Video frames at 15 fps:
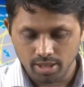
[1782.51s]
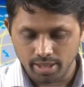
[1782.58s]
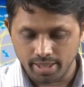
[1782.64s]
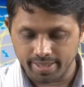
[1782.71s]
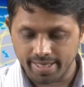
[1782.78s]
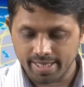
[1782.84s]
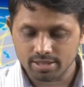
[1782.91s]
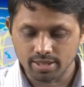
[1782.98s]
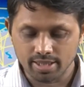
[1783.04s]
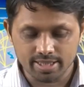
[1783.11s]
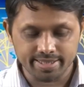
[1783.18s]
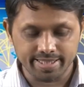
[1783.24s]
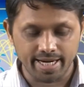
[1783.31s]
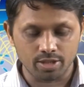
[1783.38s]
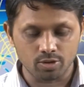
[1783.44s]
A nation
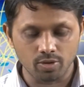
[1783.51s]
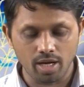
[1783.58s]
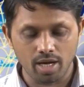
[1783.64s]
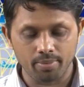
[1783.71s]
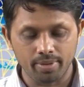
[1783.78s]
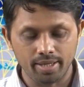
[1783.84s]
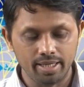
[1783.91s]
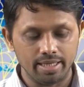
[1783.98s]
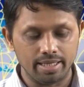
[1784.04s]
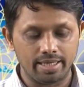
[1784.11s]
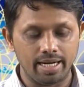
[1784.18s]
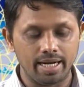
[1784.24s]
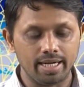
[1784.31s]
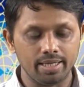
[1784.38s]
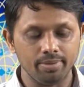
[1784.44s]
is said to have a
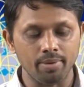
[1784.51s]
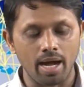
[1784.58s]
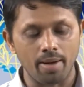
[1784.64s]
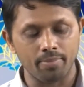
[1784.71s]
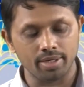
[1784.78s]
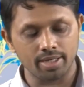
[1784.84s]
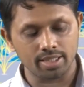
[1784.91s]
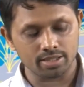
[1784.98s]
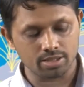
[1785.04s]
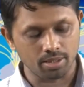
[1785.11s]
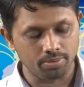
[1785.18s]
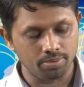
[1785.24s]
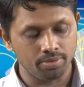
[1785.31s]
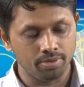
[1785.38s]
relative abundance of